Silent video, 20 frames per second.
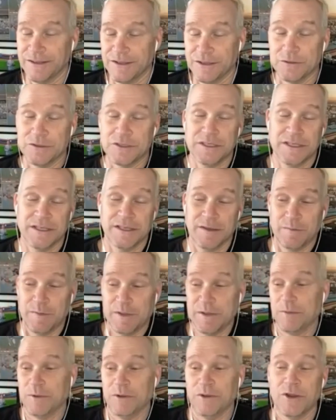you see that
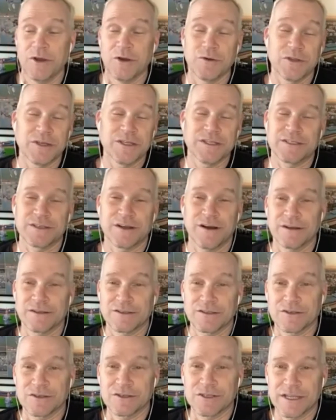people know these
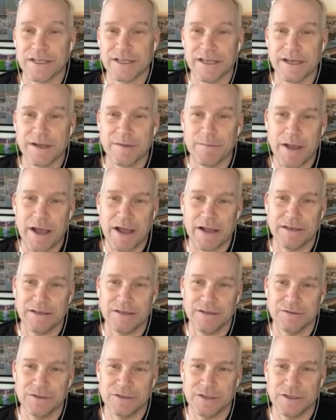songs and are singing them back to you.